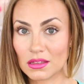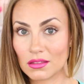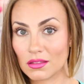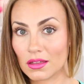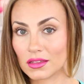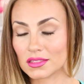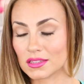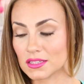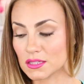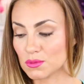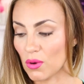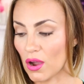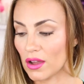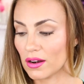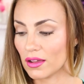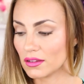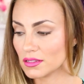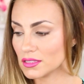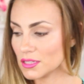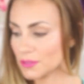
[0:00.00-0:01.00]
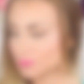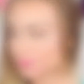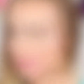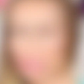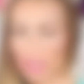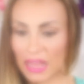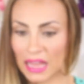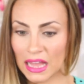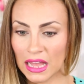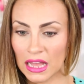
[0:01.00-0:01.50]
like this product.
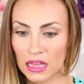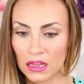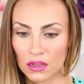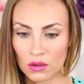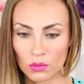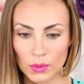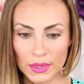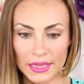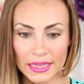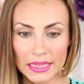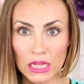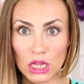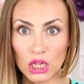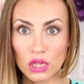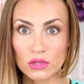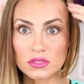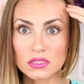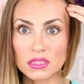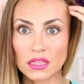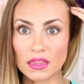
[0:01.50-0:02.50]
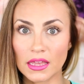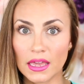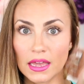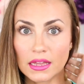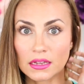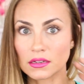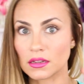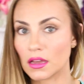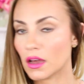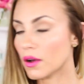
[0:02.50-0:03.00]
Ah, we're getting close to the
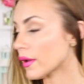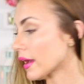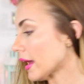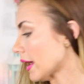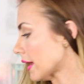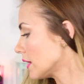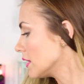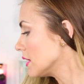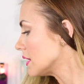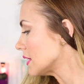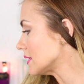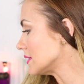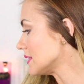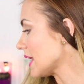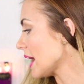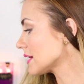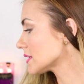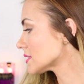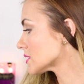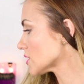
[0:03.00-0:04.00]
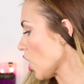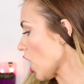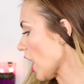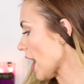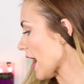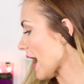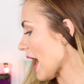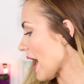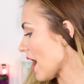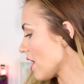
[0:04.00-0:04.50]
end. Okay, next
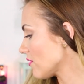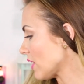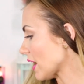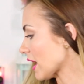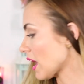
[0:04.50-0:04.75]
I have